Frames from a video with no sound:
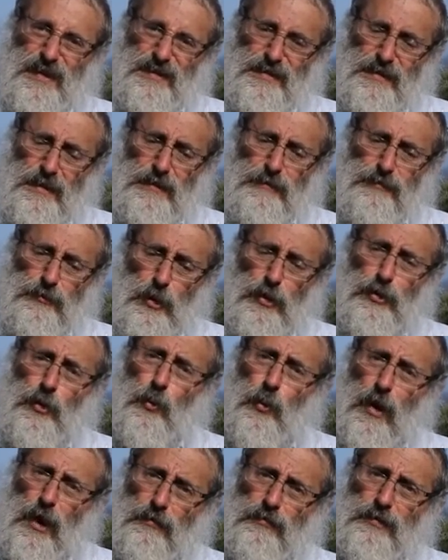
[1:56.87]
That if you've got a
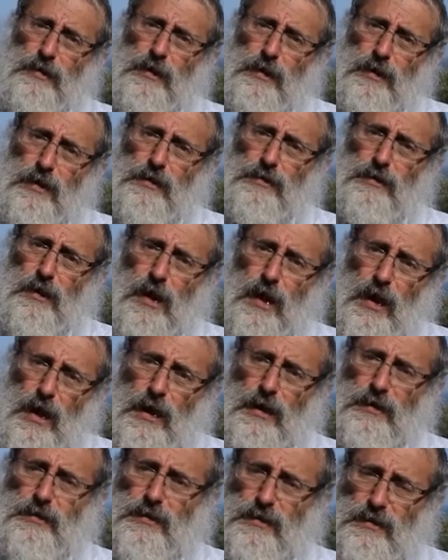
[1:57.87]
worry in your
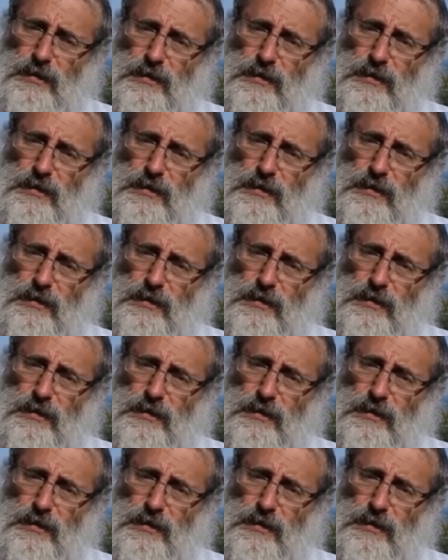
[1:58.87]
heart,